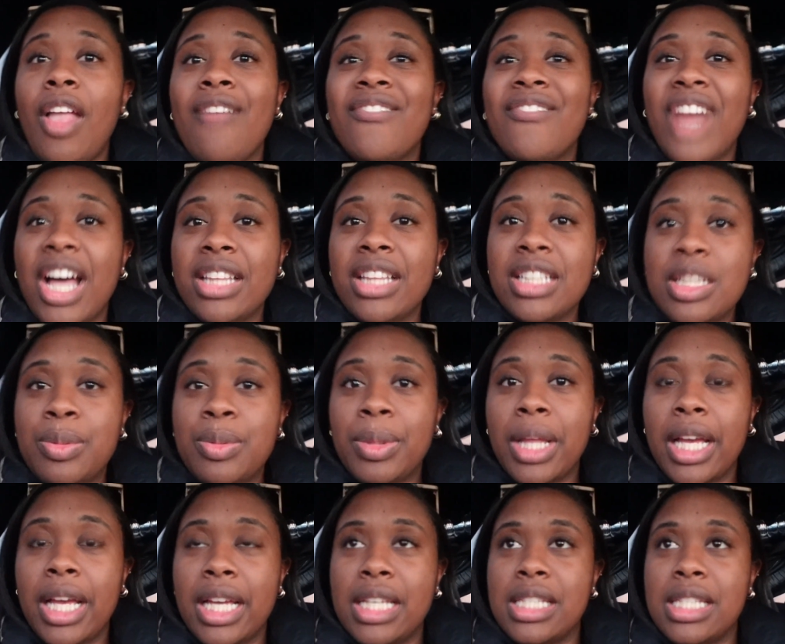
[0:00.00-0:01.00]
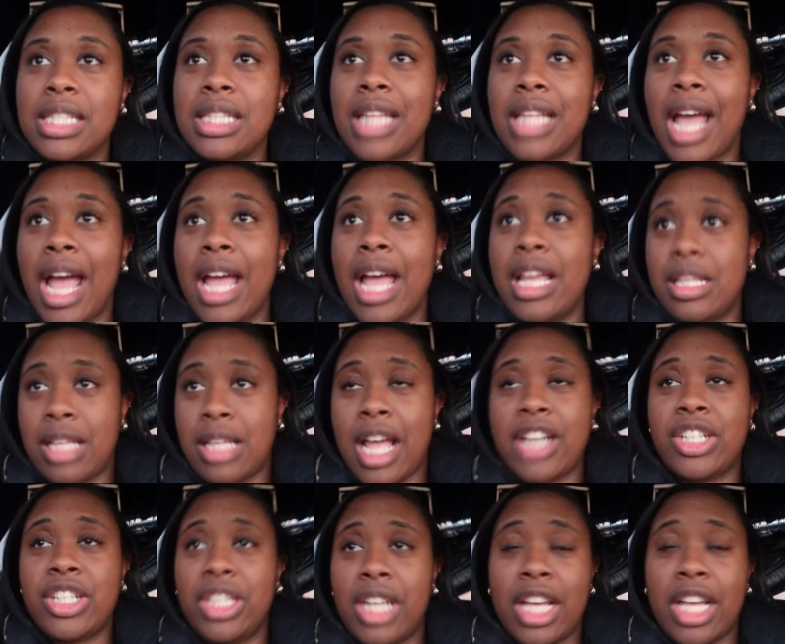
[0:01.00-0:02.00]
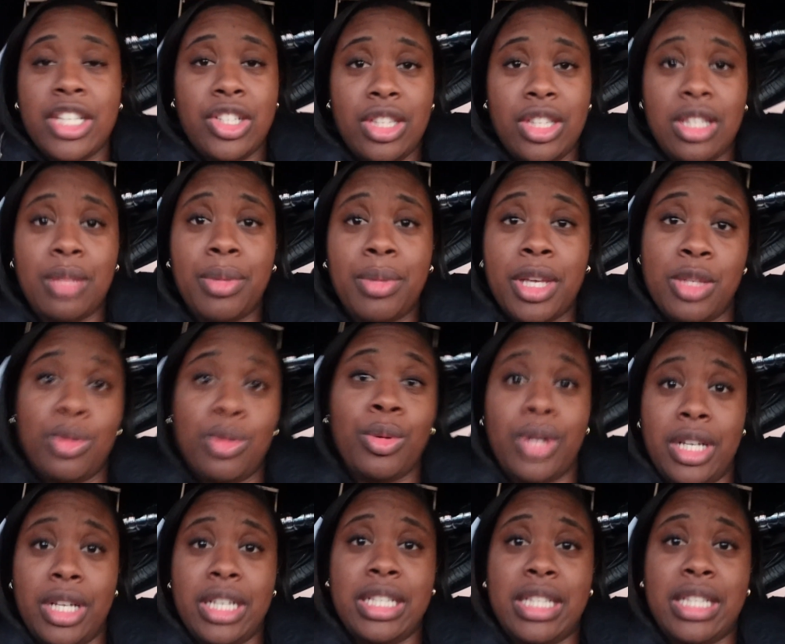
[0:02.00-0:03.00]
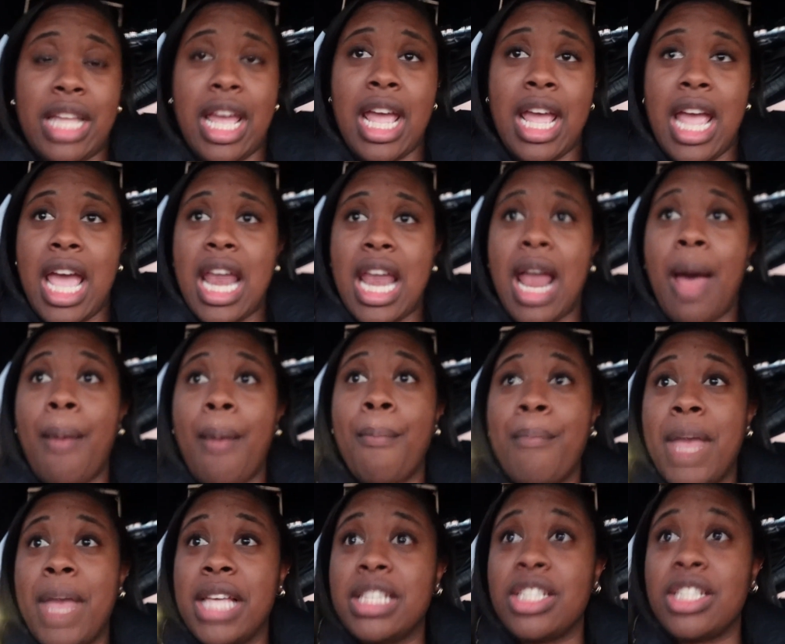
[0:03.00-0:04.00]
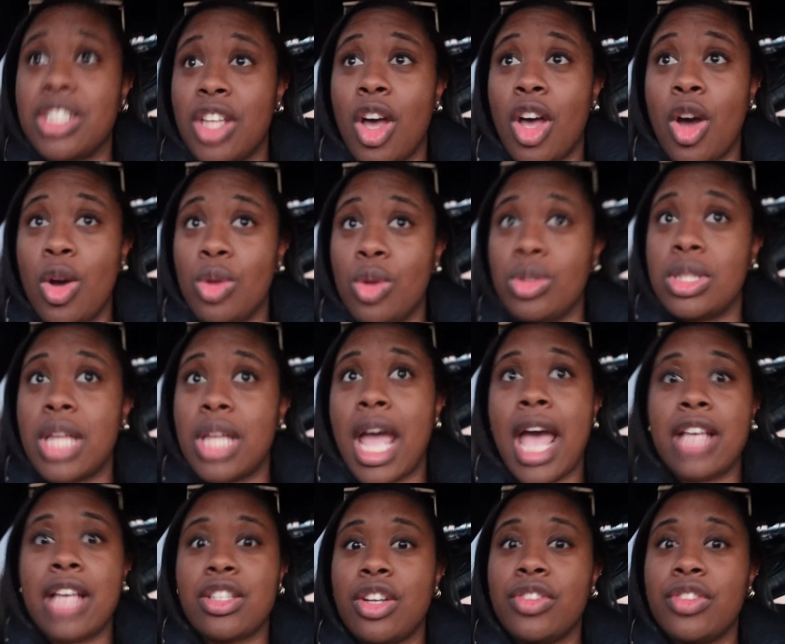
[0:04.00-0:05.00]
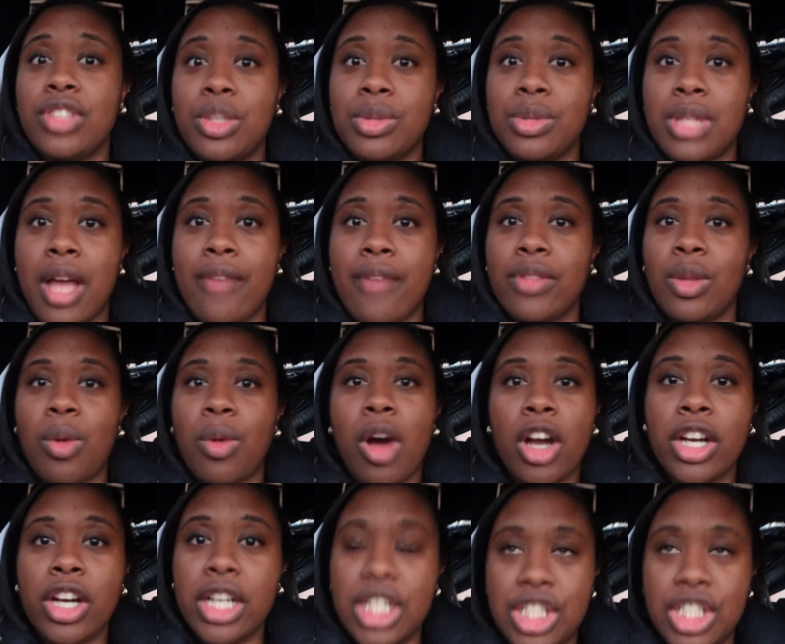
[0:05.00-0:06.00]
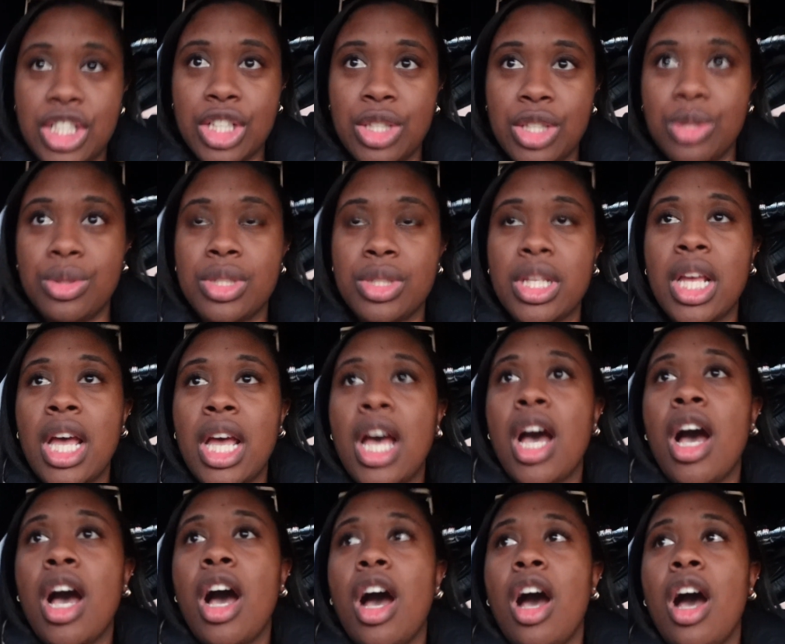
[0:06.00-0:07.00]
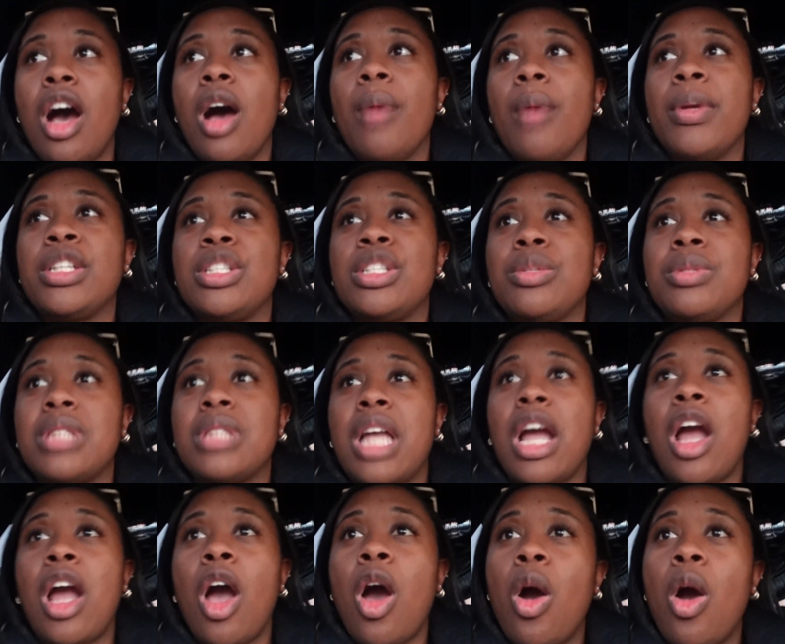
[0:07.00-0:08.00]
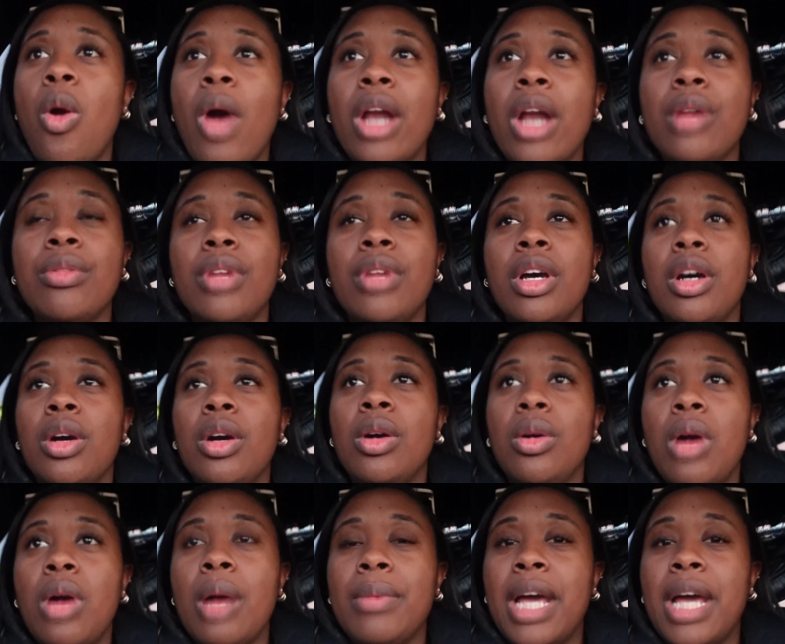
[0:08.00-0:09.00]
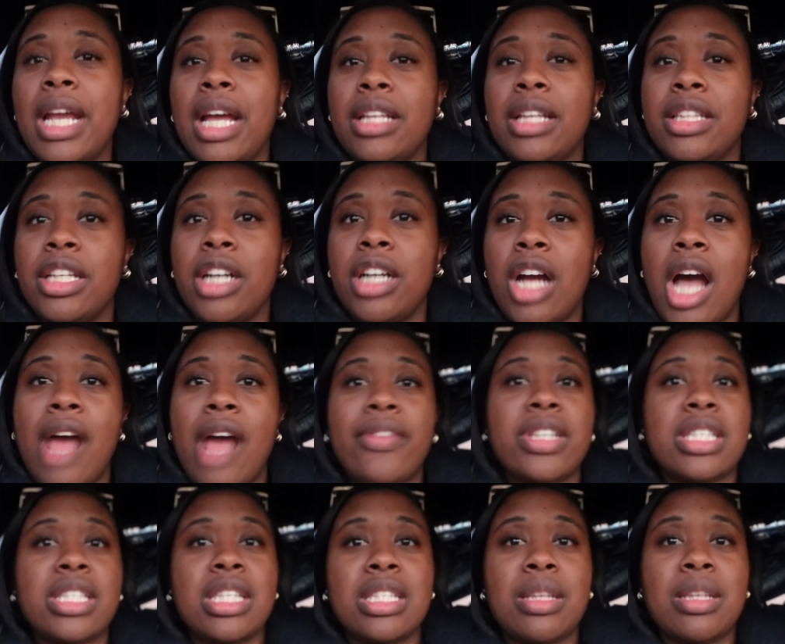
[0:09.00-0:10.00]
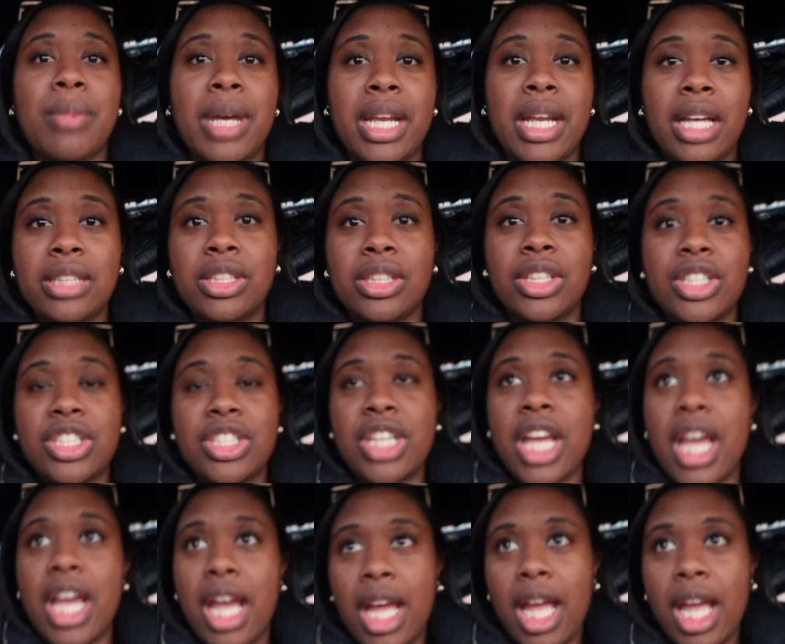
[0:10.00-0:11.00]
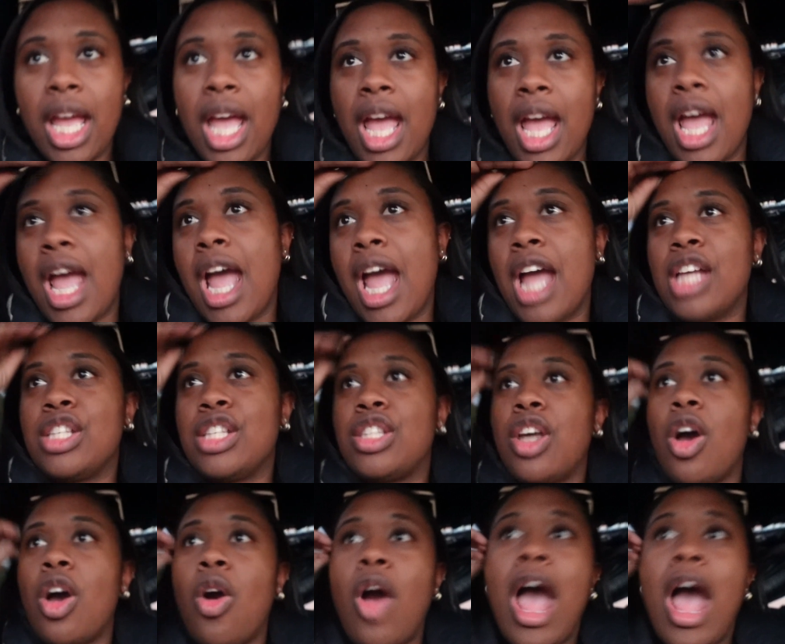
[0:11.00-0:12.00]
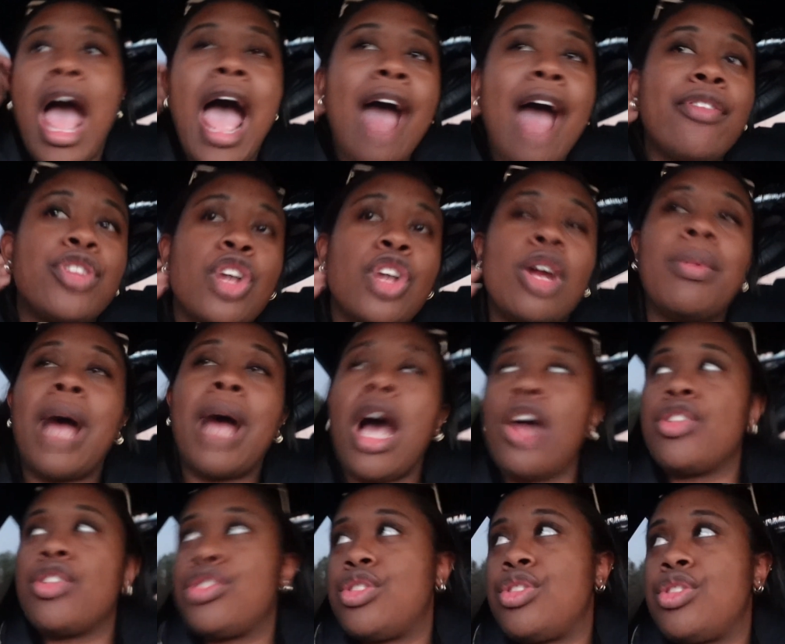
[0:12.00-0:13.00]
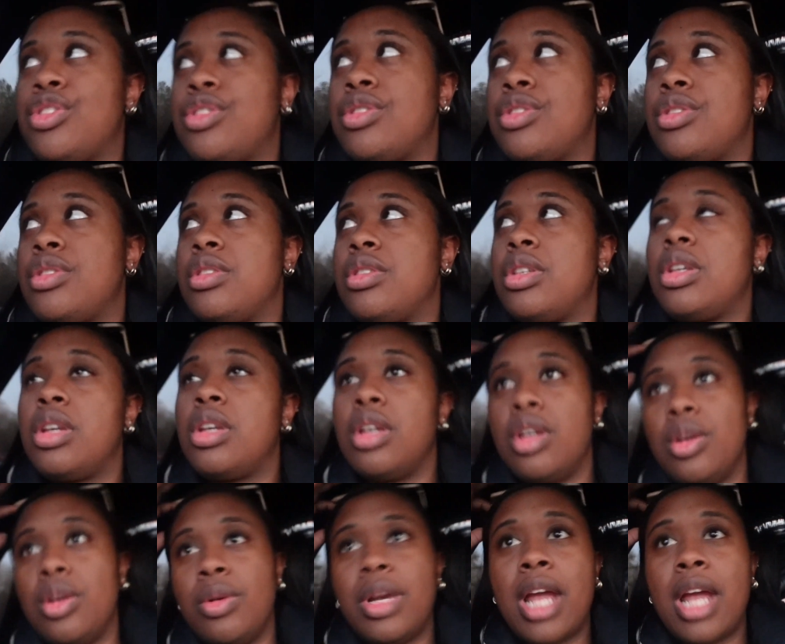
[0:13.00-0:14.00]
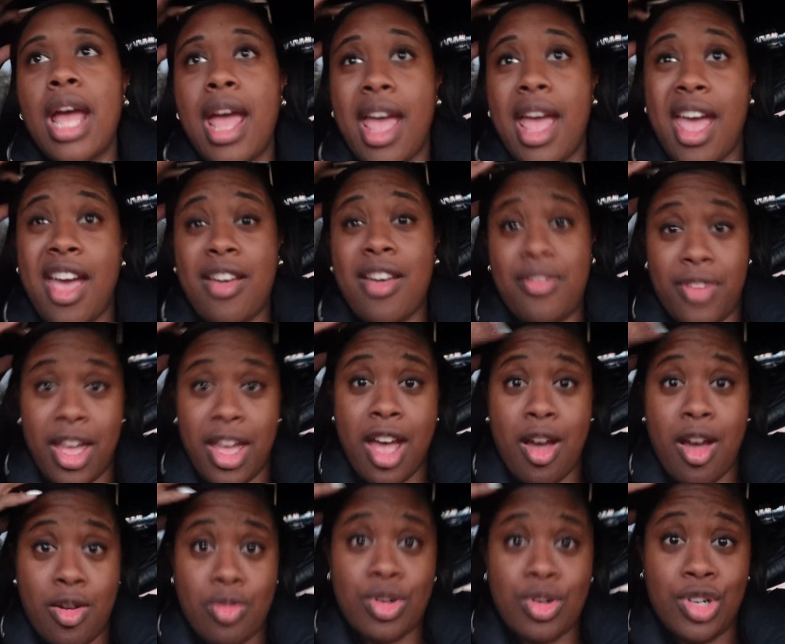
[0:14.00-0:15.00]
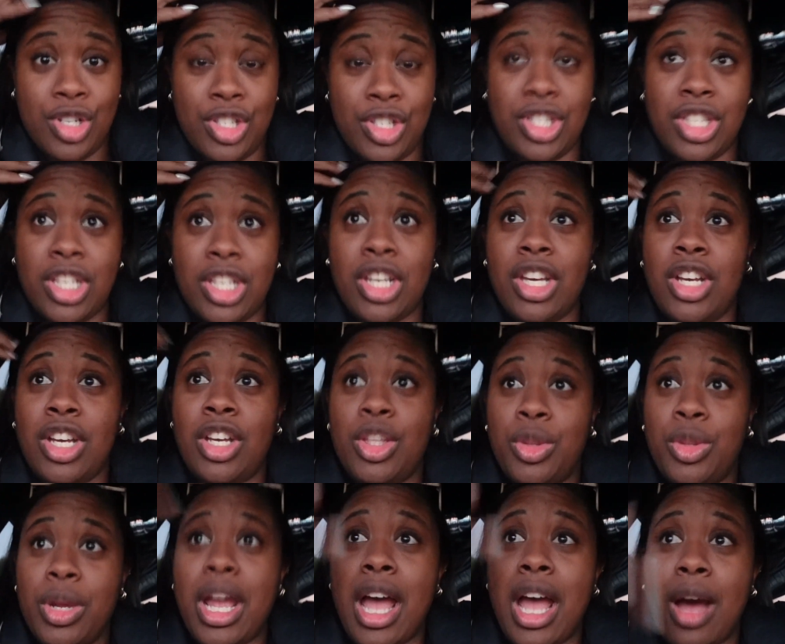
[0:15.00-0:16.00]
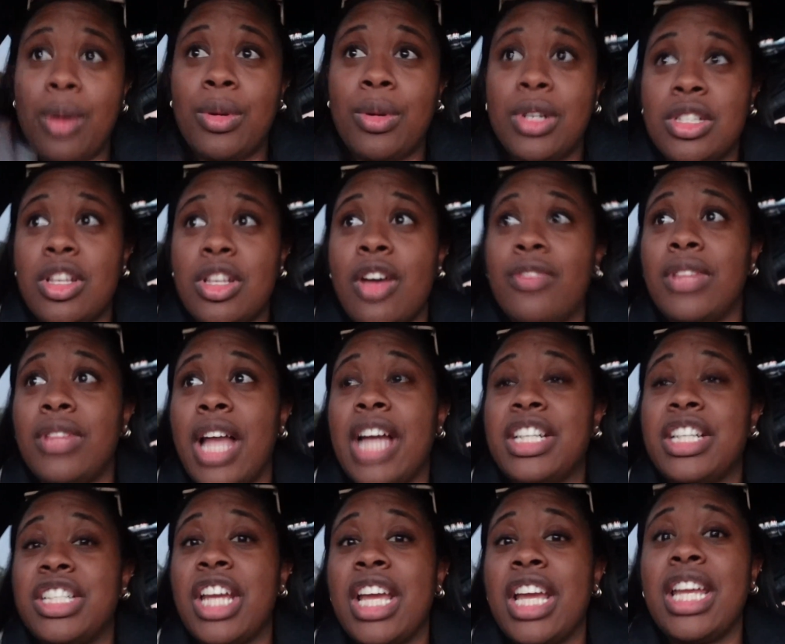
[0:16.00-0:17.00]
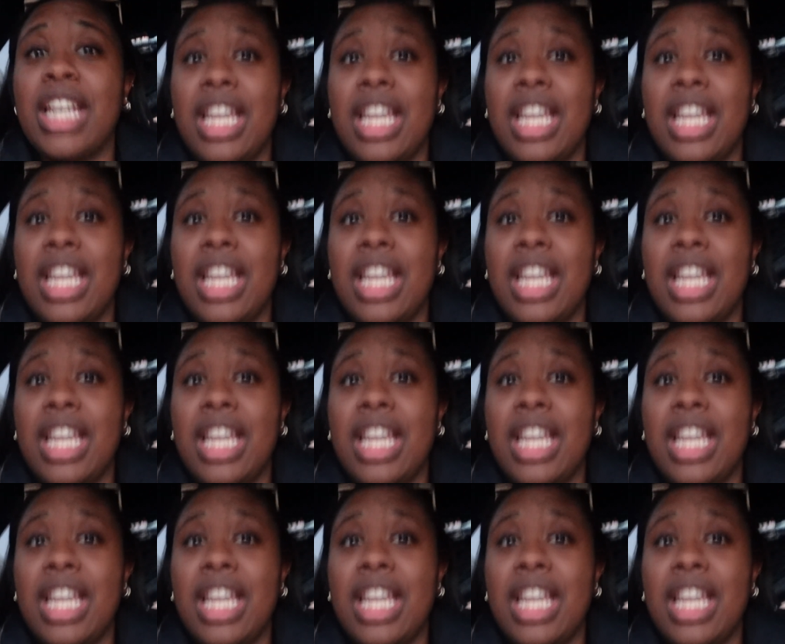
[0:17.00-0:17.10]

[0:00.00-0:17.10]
found this place that is actually nicer than the place we were gonna stay. And I messaged the host to ask her if she was having the water issues. Um, and she was like, oh, I don't know, I'm not out there. I'll have to send somebody out there to check. And so after about two and a half hours, three hours of like checking